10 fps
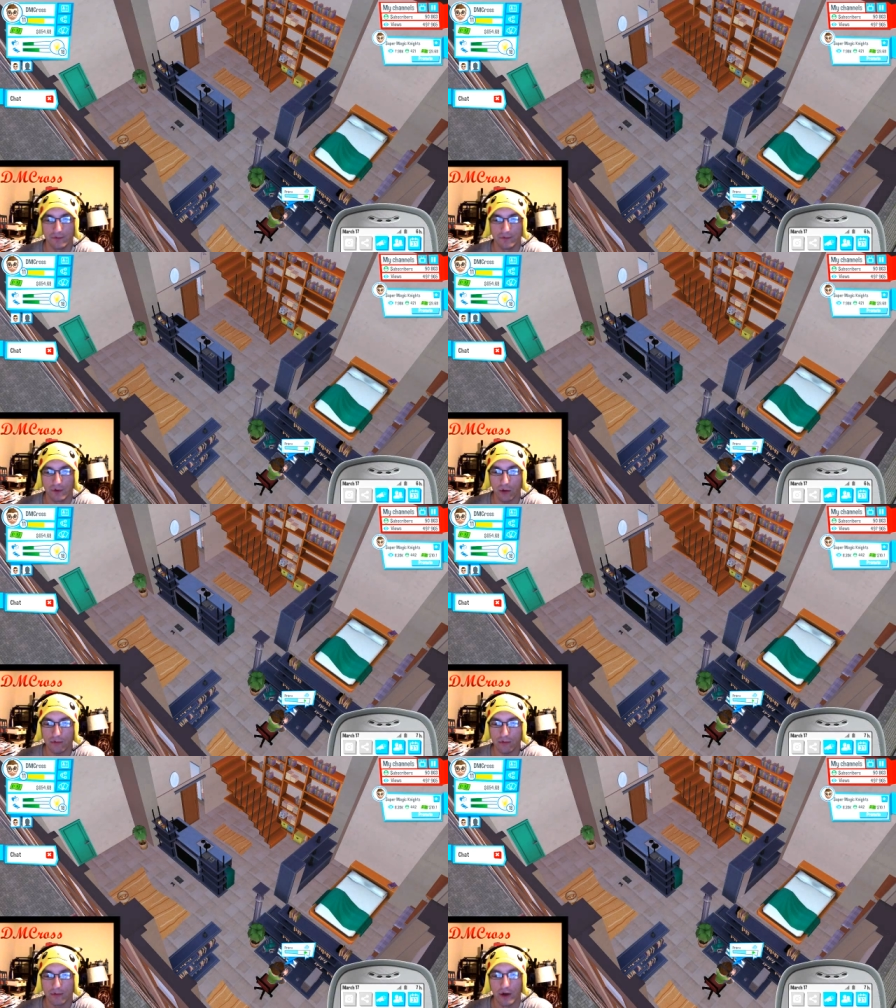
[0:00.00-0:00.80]
oh,
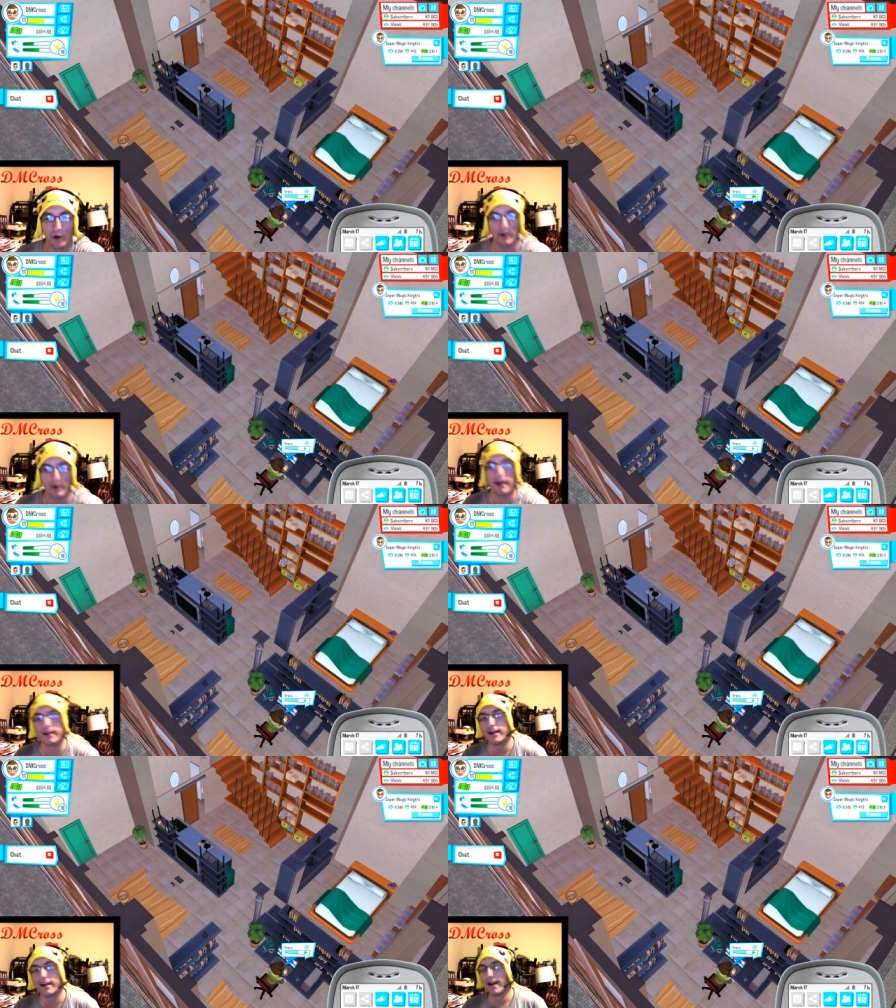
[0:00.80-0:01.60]
oh God!
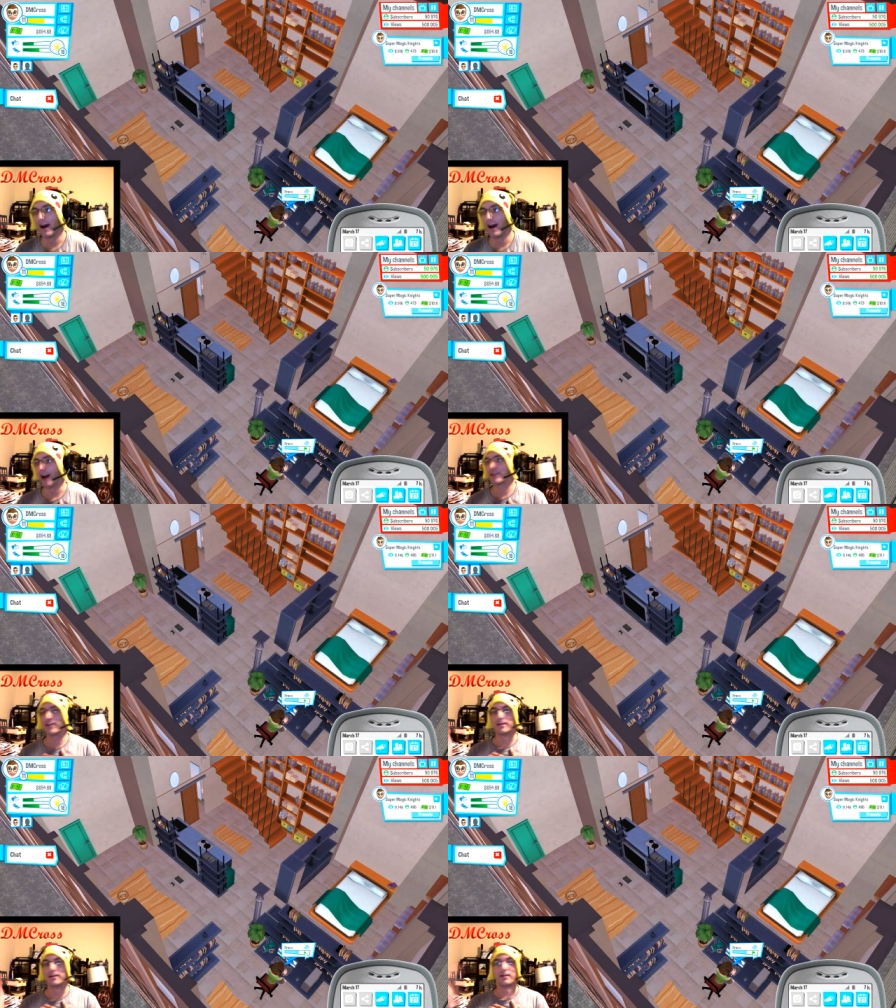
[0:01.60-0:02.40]
I saw
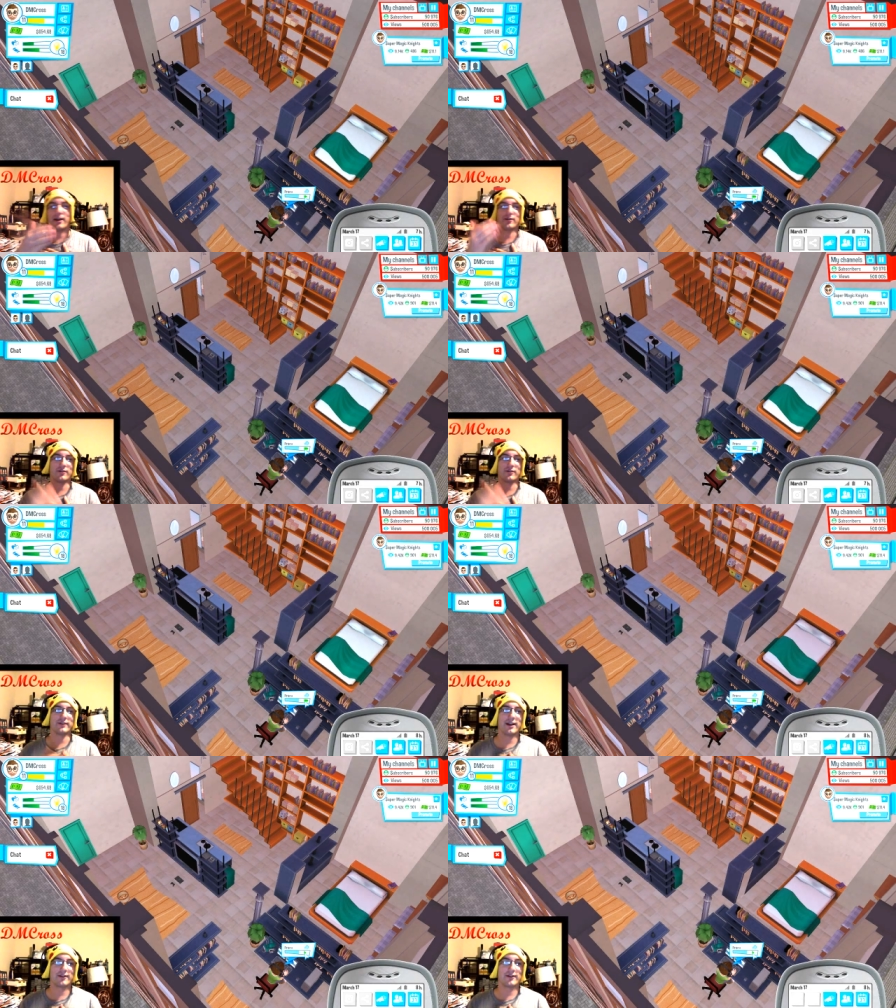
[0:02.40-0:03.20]
the arrows going
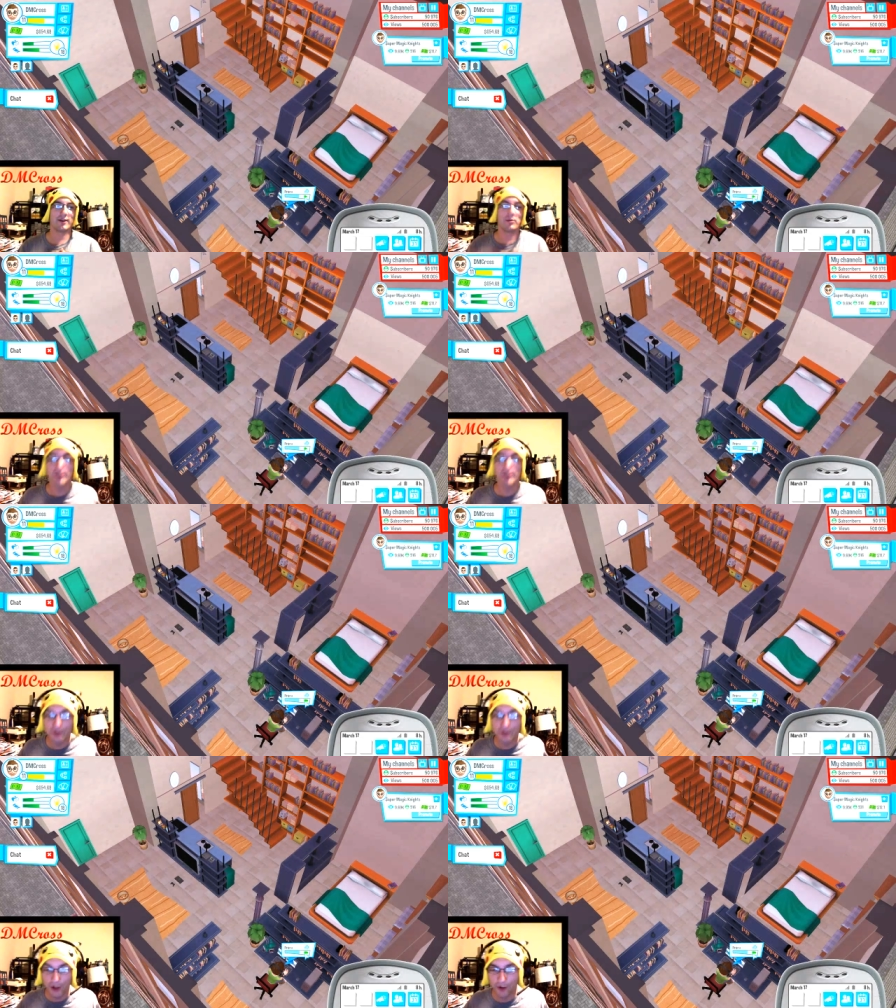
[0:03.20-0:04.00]
down. I was like, "What did you
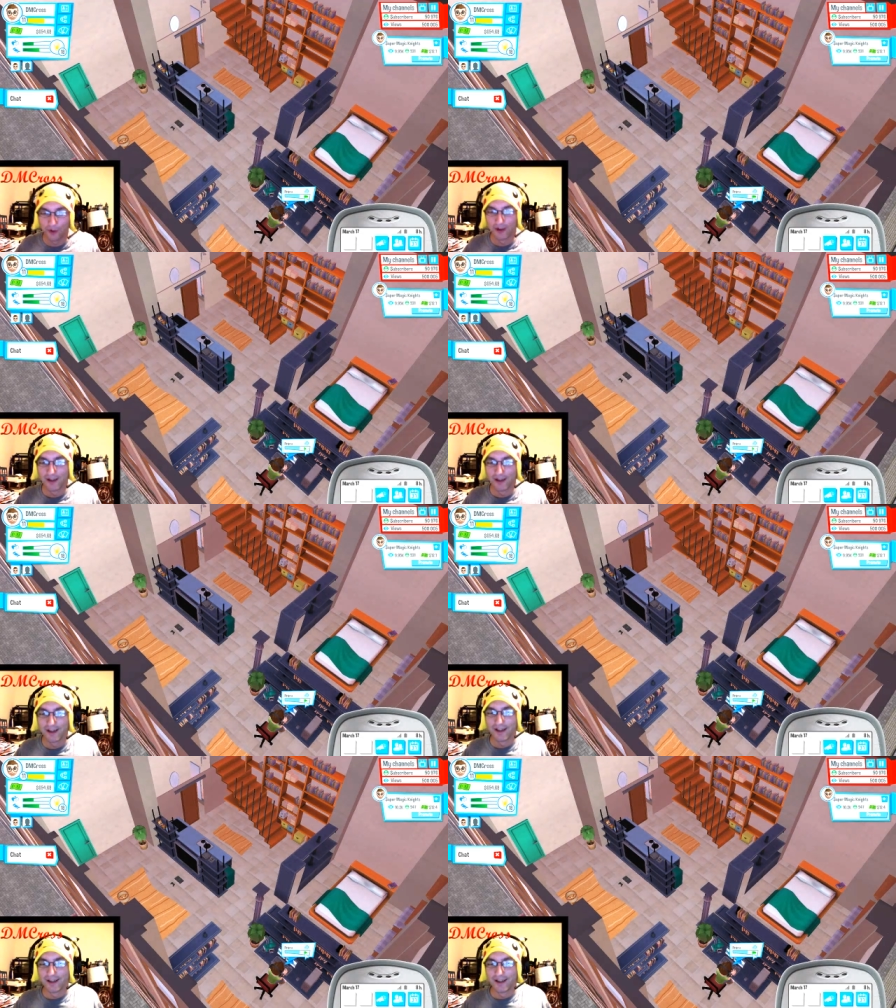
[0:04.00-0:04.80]
do?"
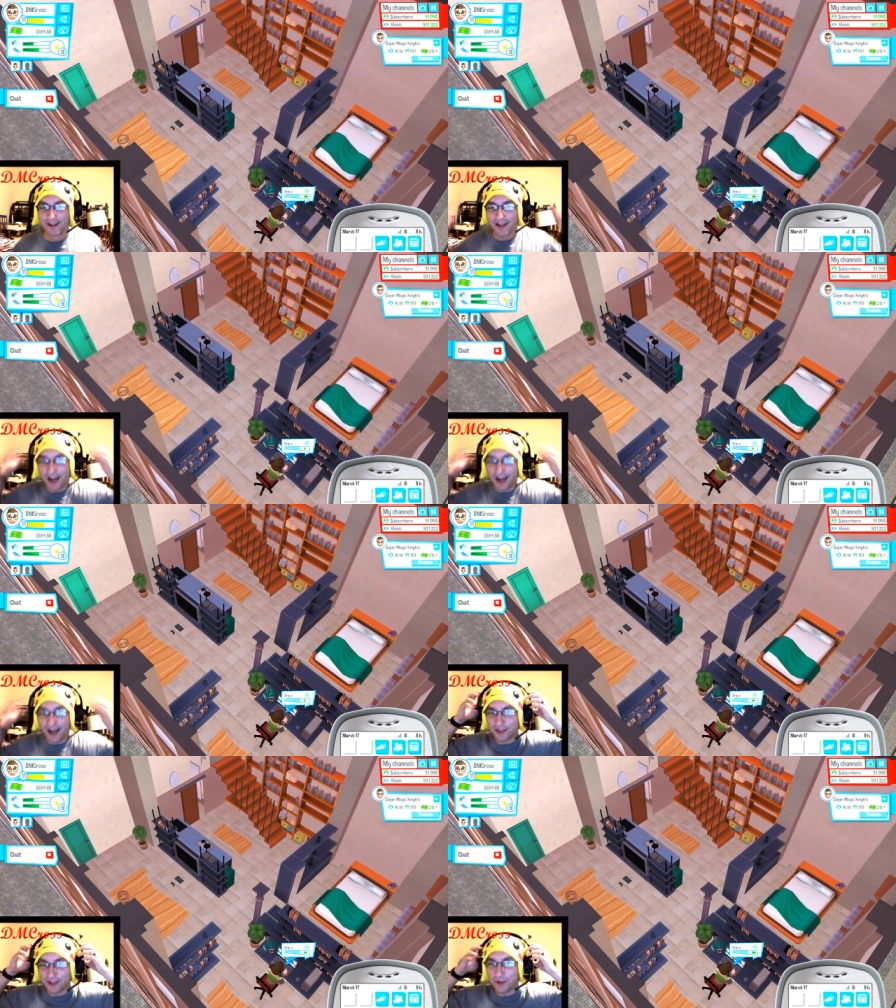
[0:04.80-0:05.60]
God, I
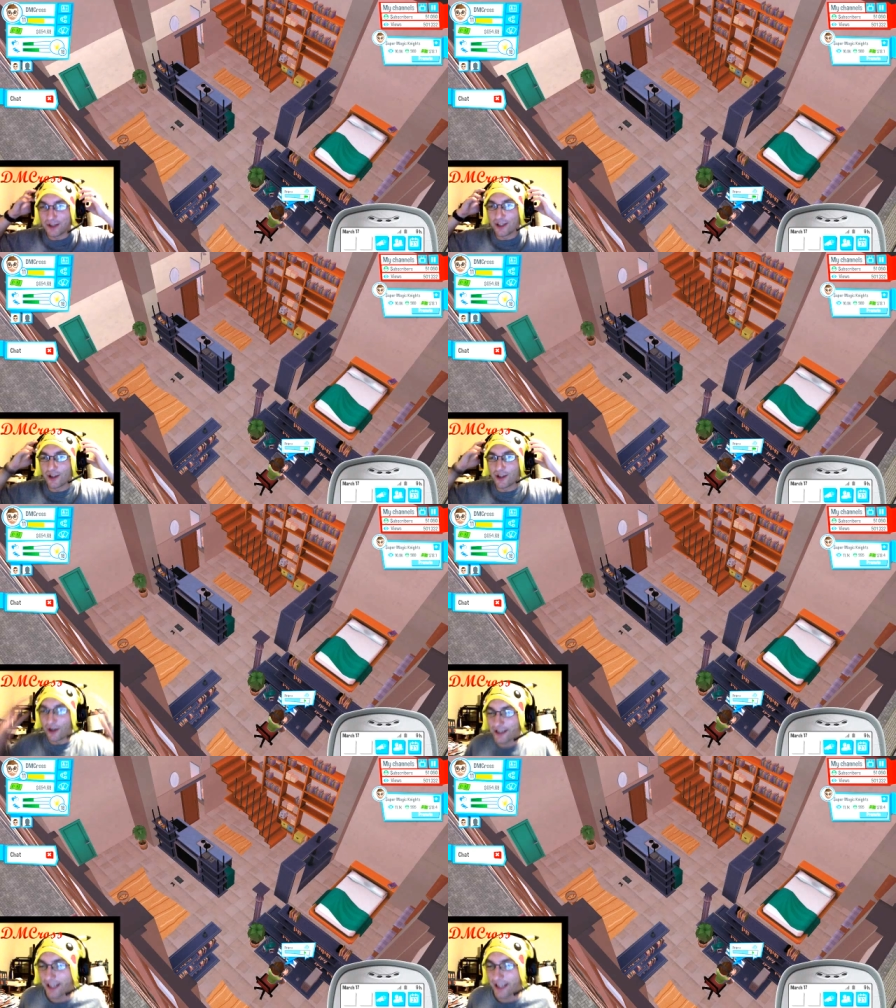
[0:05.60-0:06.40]
just wanted you to talk
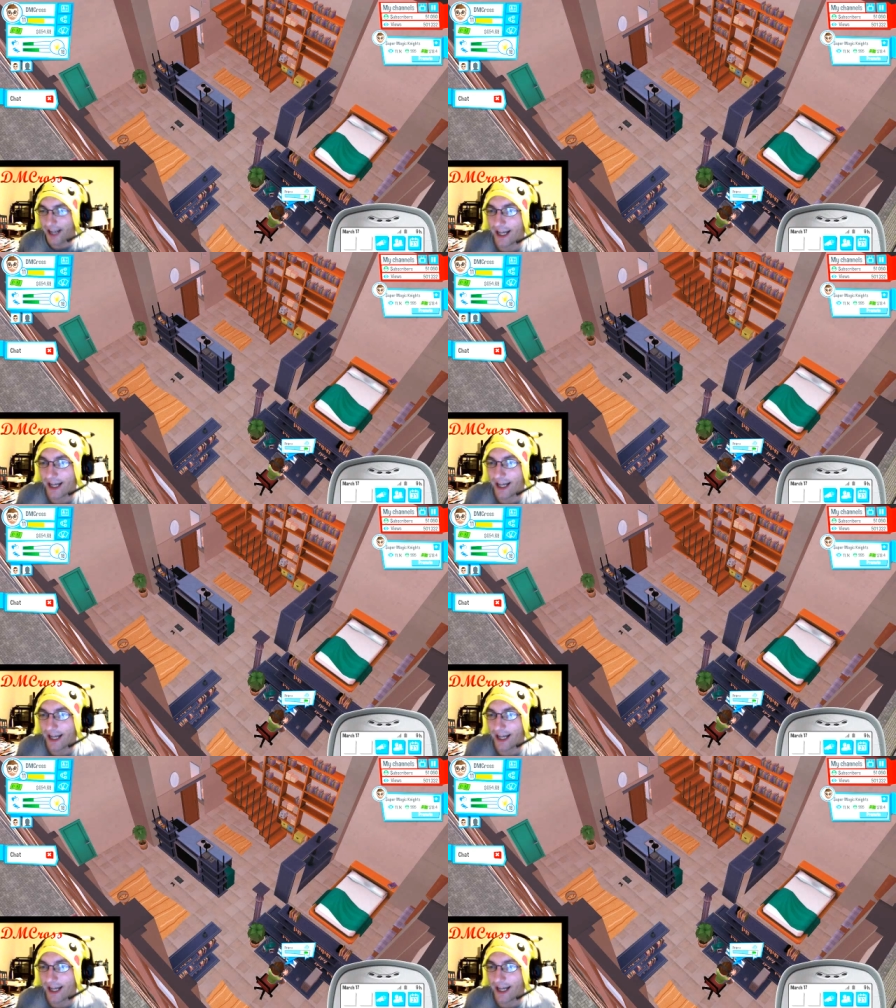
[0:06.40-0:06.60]
to the guy.